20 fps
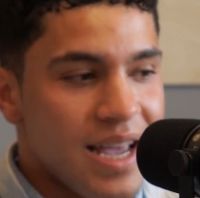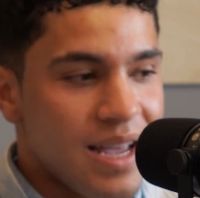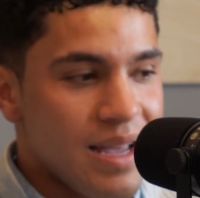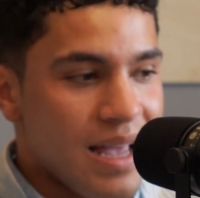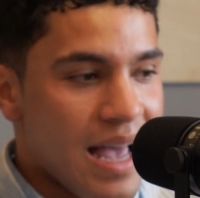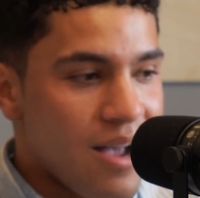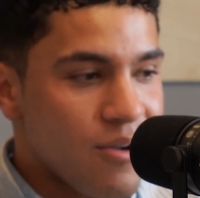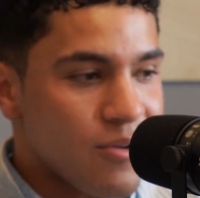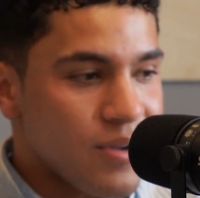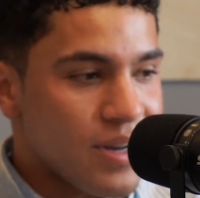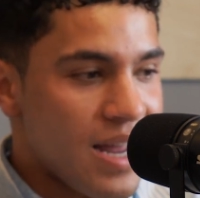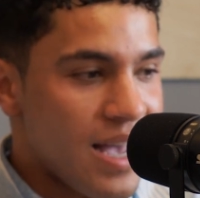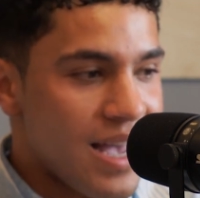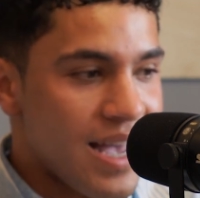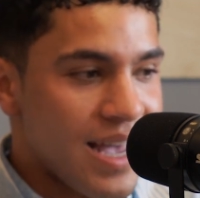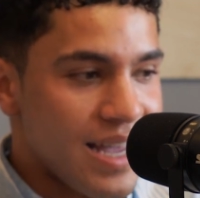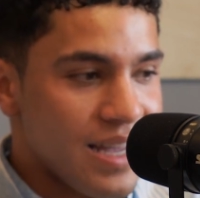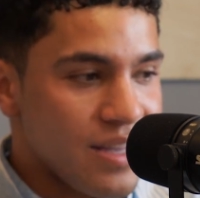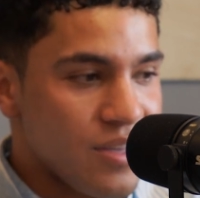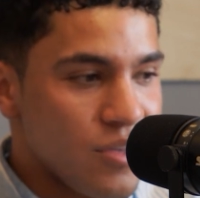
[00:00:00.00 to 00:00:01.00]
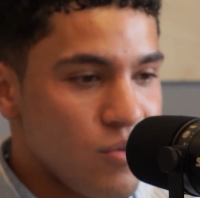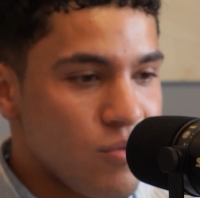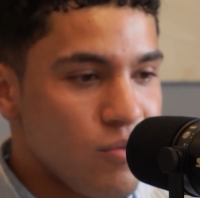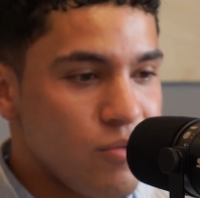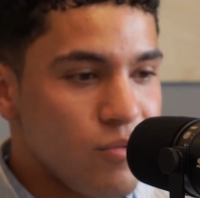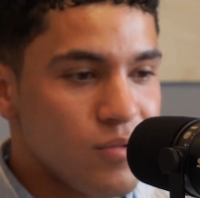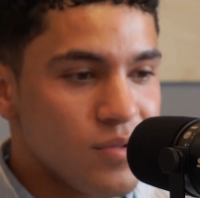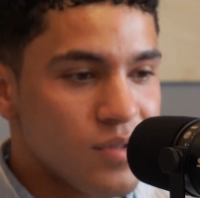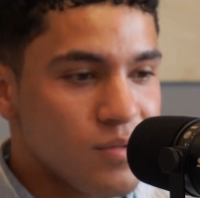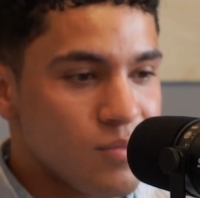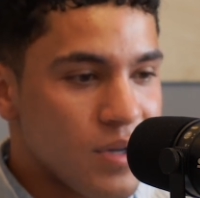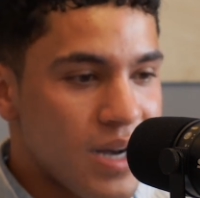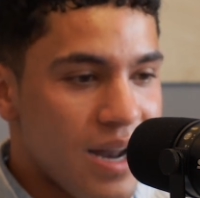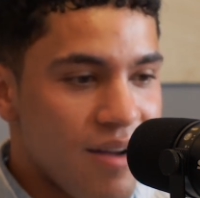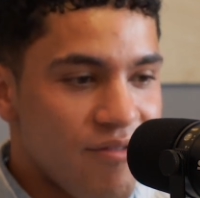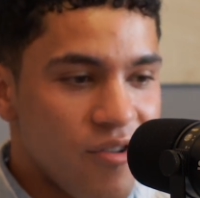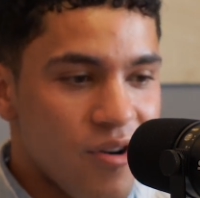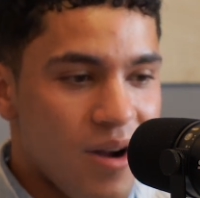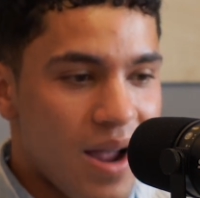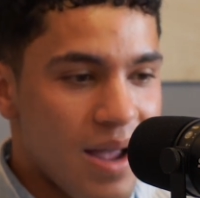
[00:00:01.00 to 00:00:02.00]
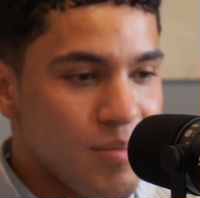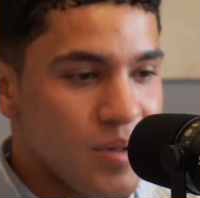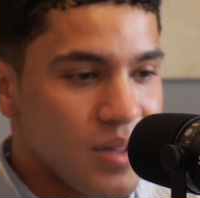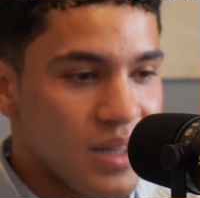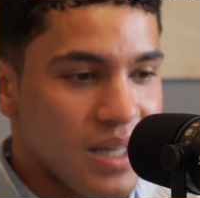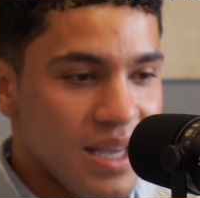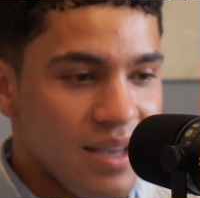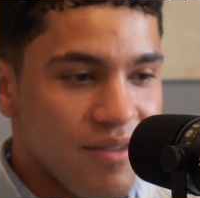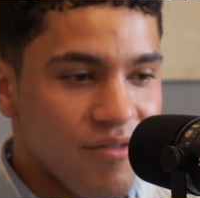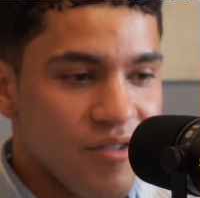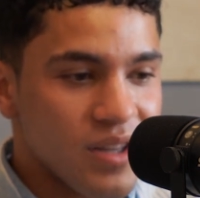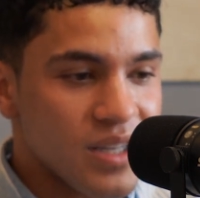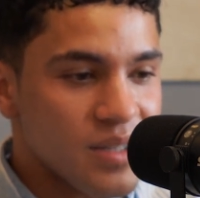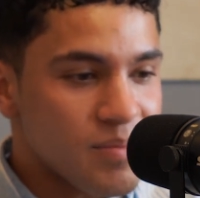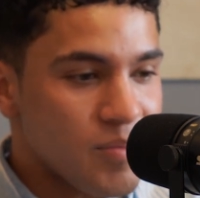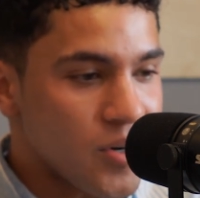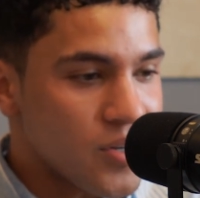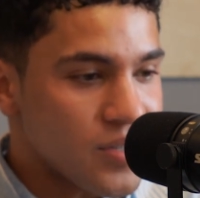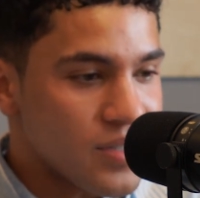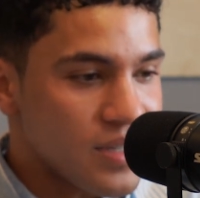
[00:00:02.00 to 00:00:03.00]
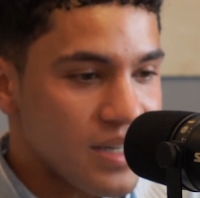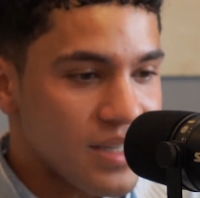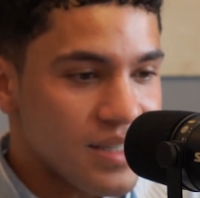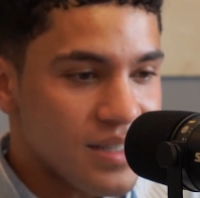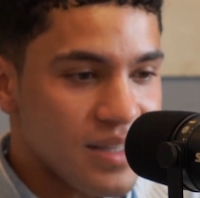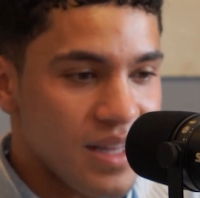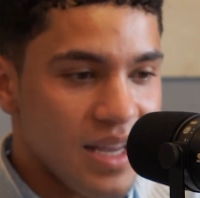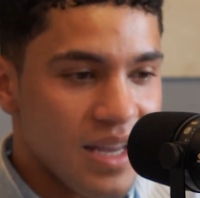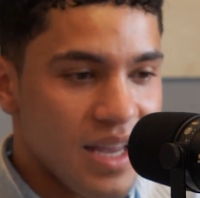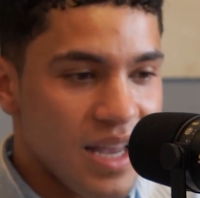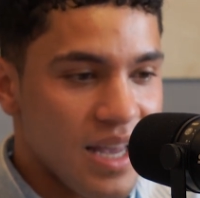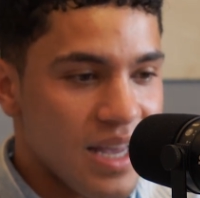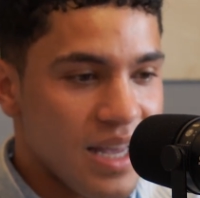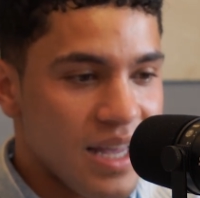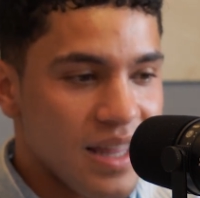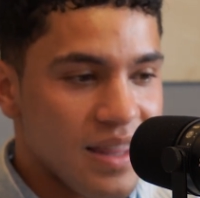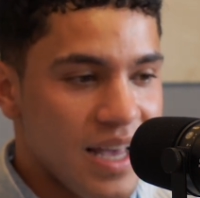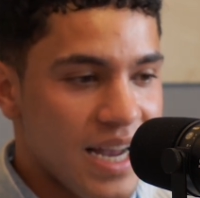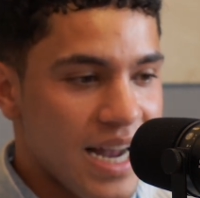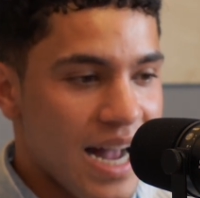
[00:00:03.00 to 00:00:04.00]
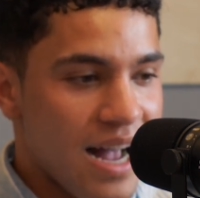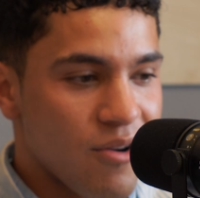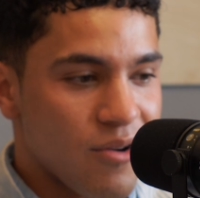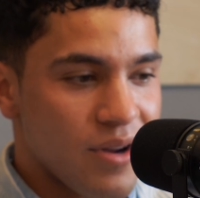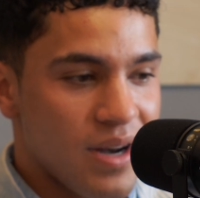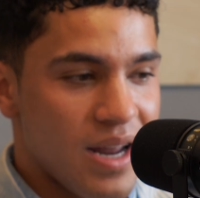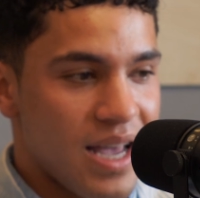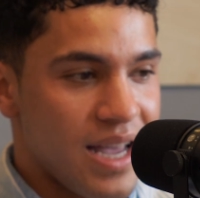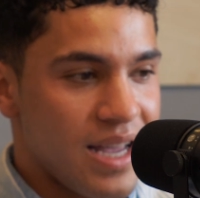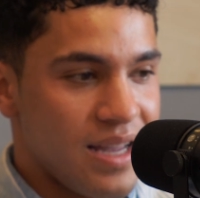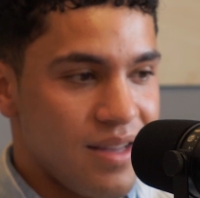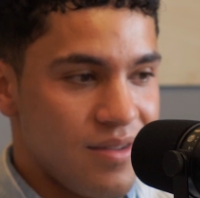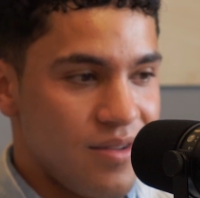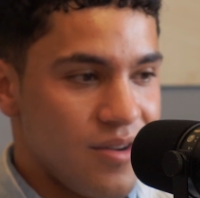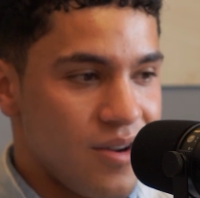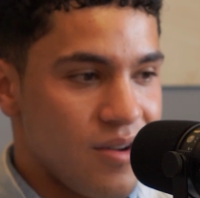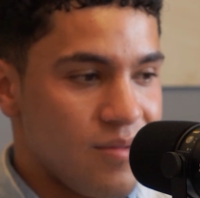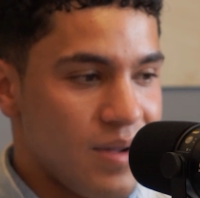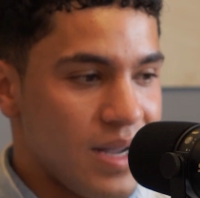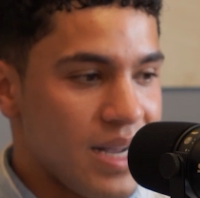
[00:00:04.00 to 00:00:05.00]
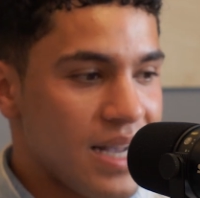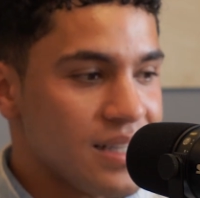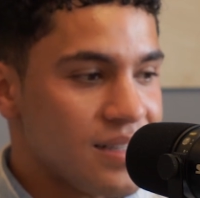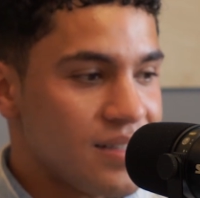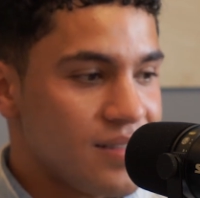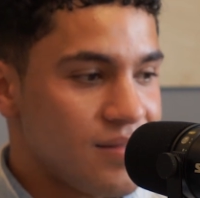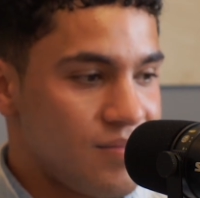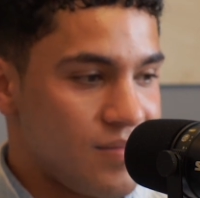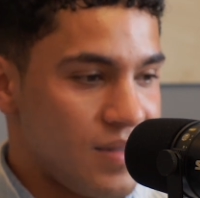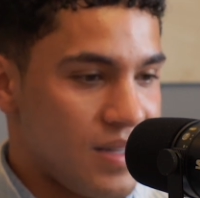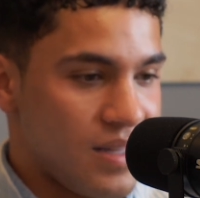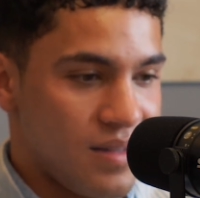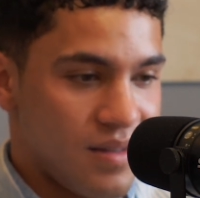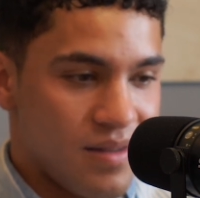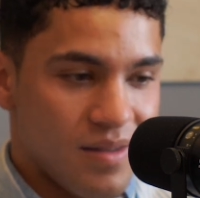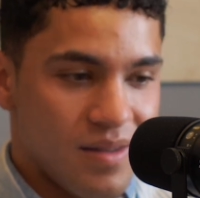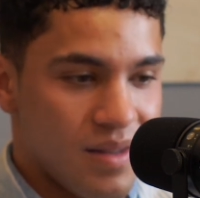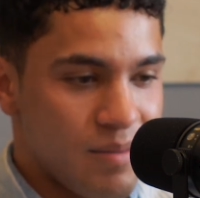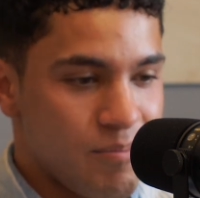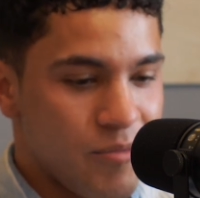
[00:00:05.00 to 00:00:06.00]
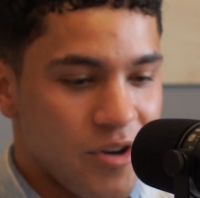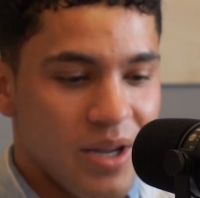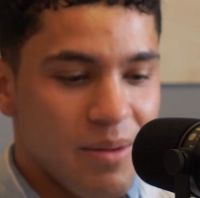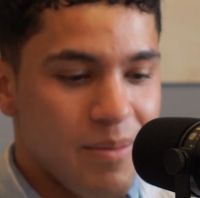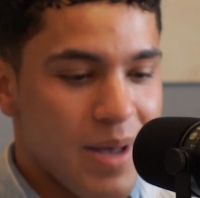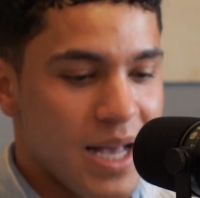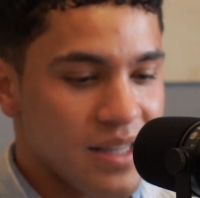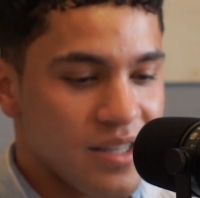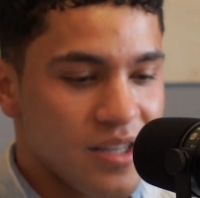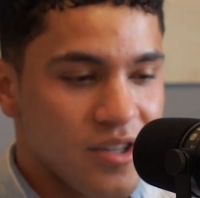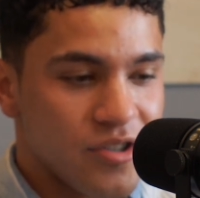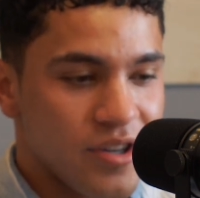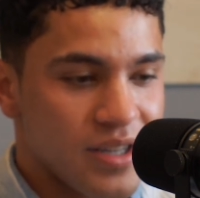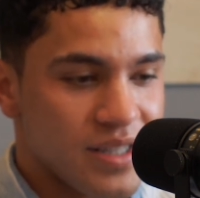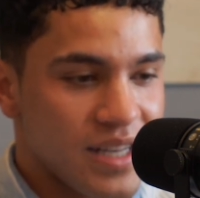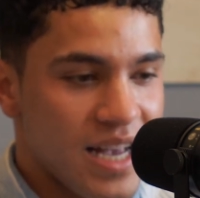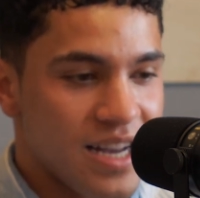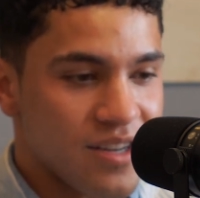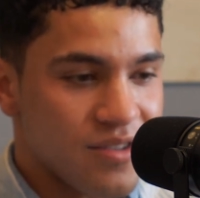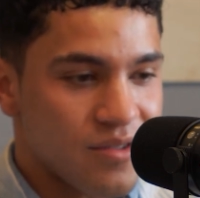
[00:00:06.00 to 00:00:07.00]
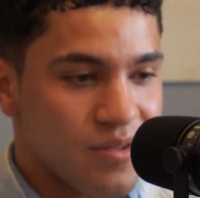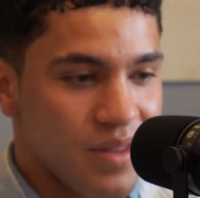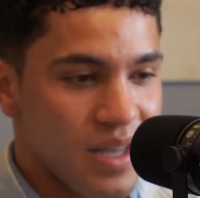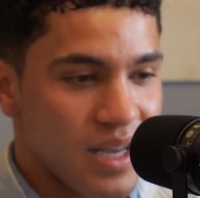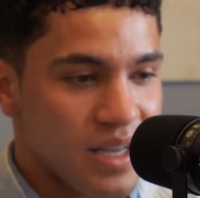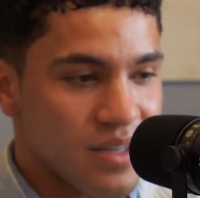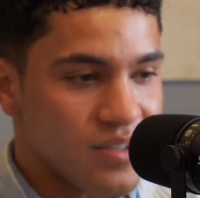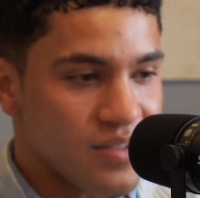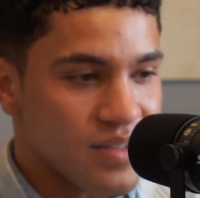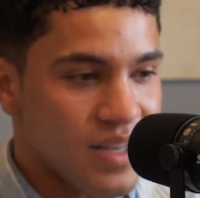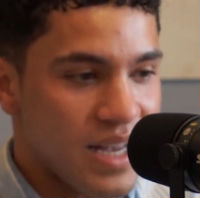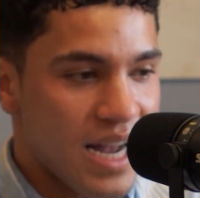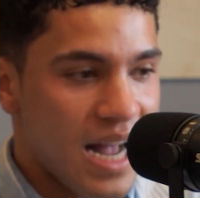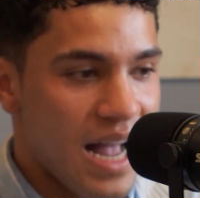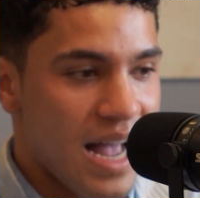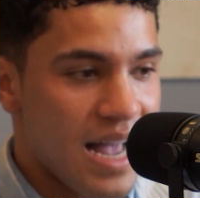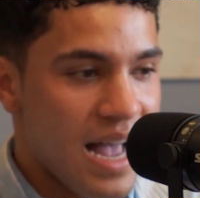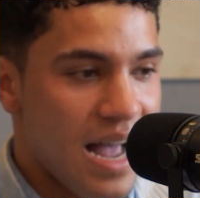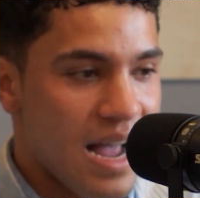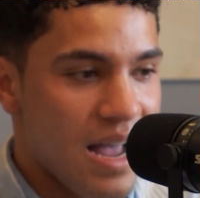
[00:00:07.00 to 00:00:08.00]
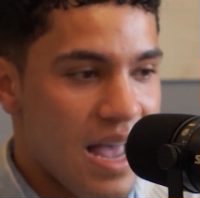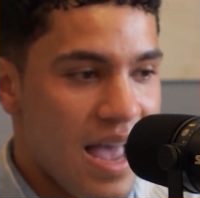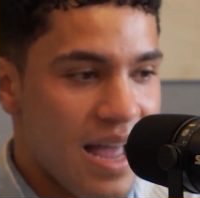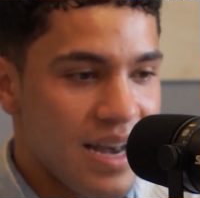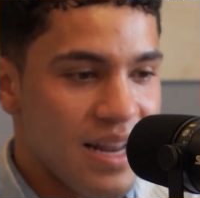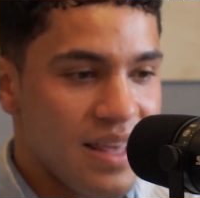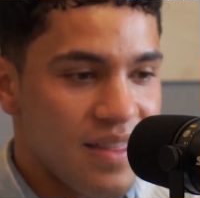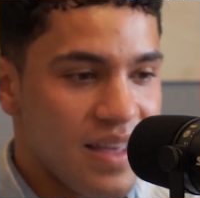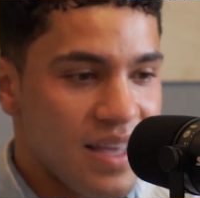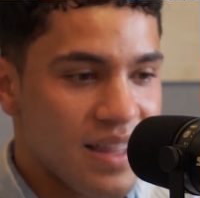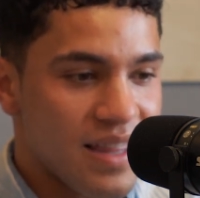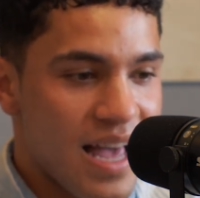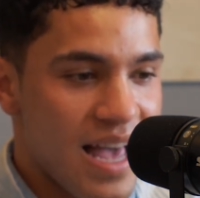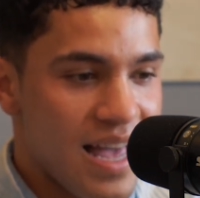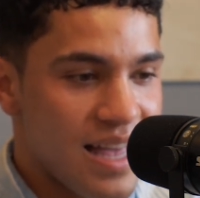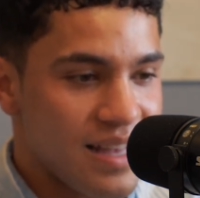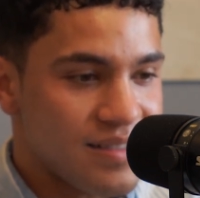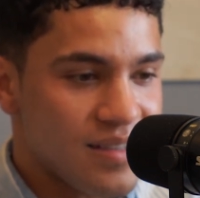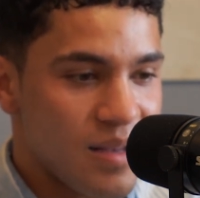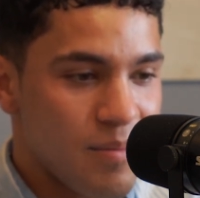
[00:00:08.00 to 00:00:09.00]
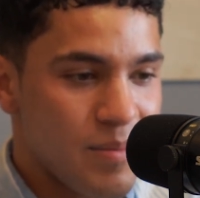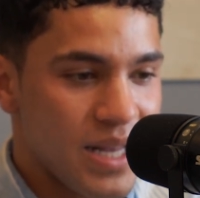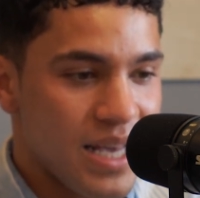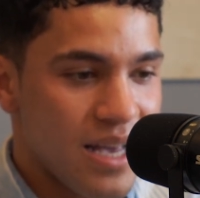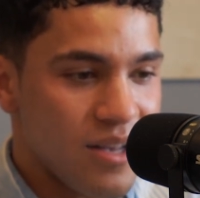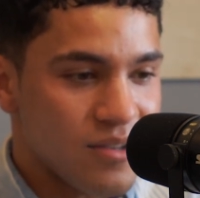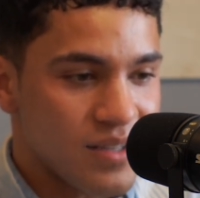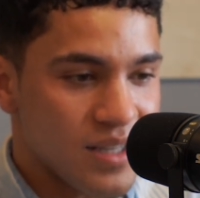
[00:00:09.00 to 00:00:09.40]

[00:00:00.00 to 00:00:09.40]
How can I use whatever I believe or this person is thinking, and like, how can I, I guess bringing it back to the transactional thing, it's just like anything that somebody else